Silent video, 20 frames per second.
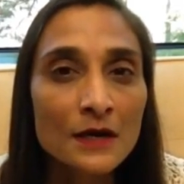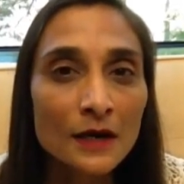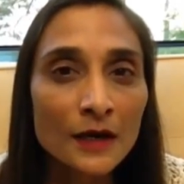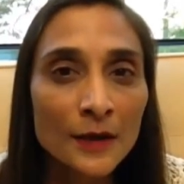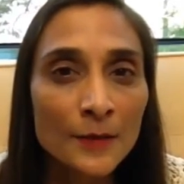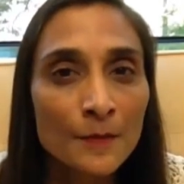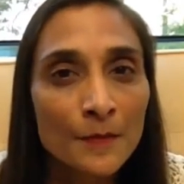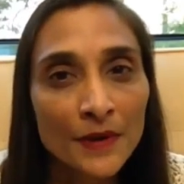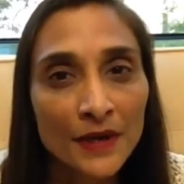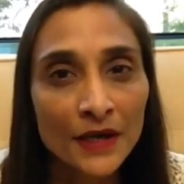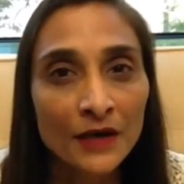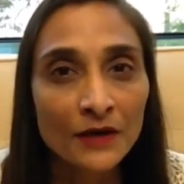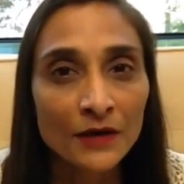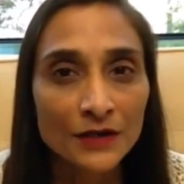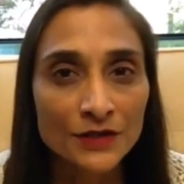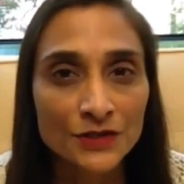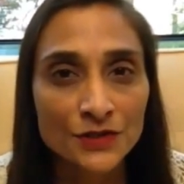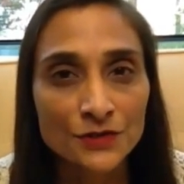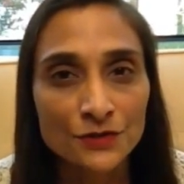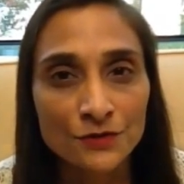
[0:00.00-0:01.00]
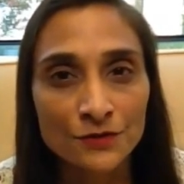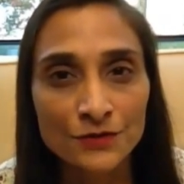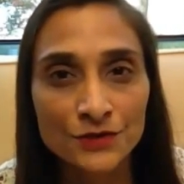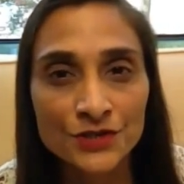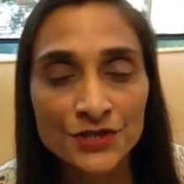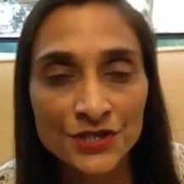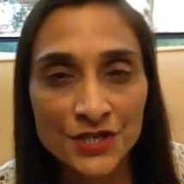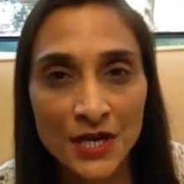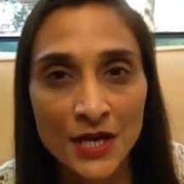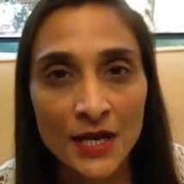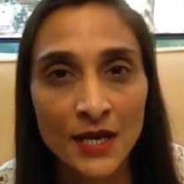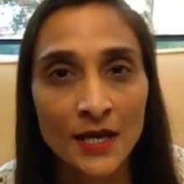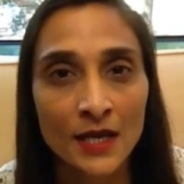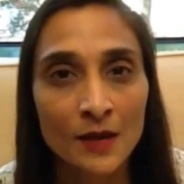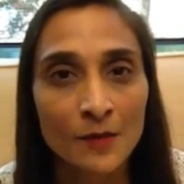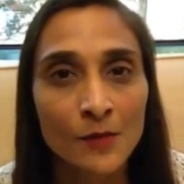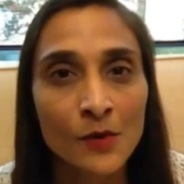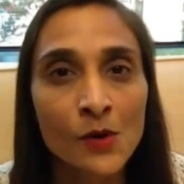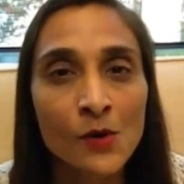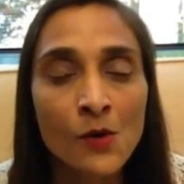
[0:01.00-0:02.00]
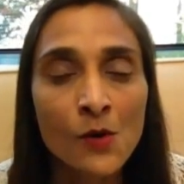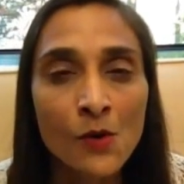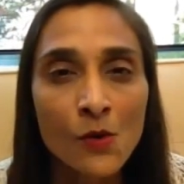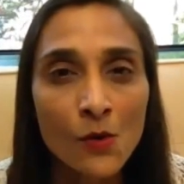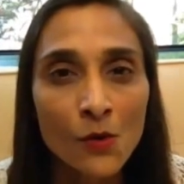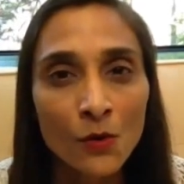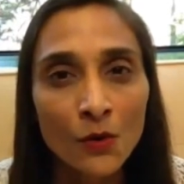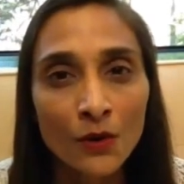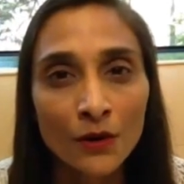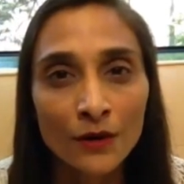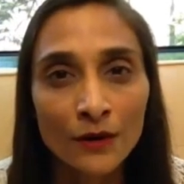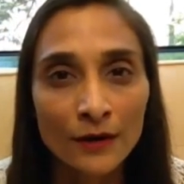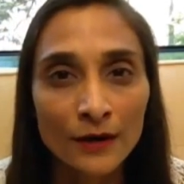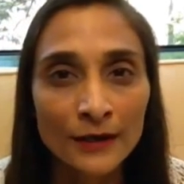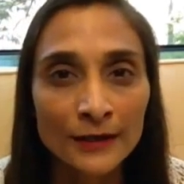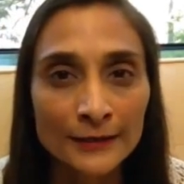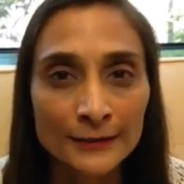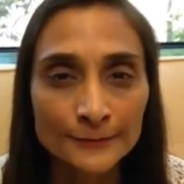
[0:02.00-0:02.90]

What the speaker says: embarrassed or shame or